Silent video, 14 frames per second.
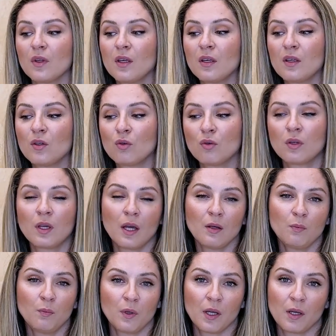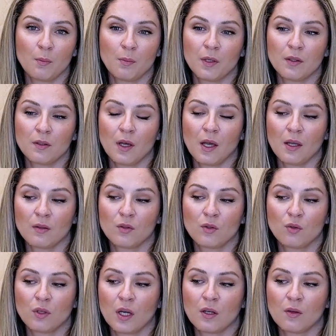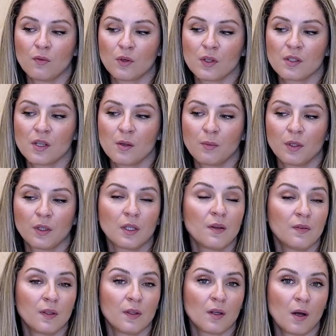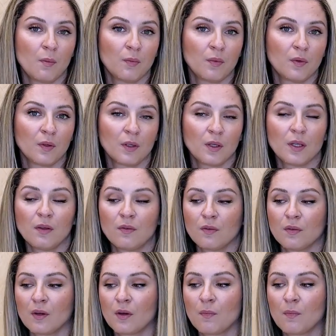you can play a bit and you can, for example, lift it up if